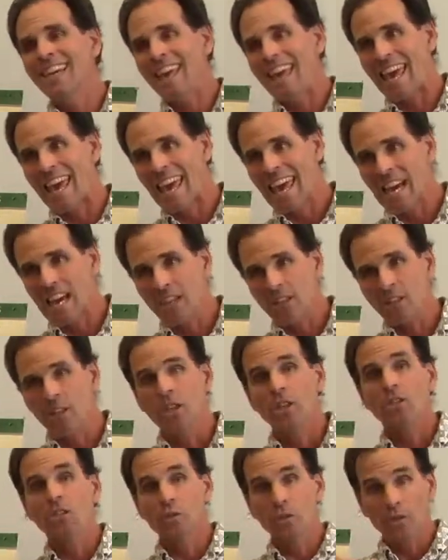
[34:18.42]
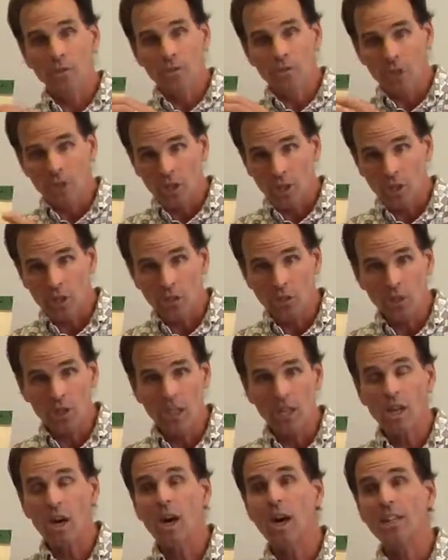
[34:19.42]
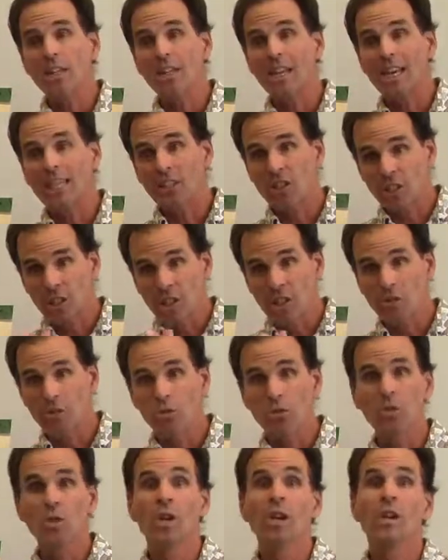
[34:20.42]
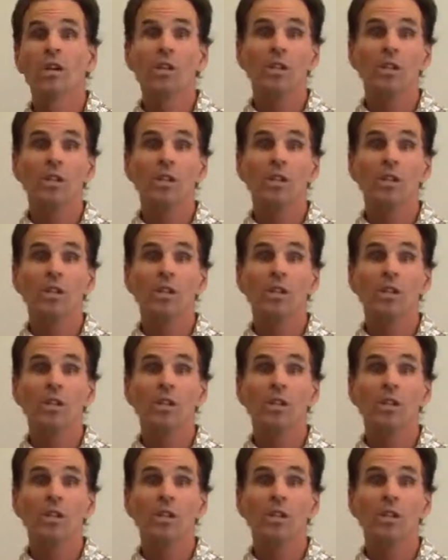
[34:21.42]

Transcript: and sort of using context cues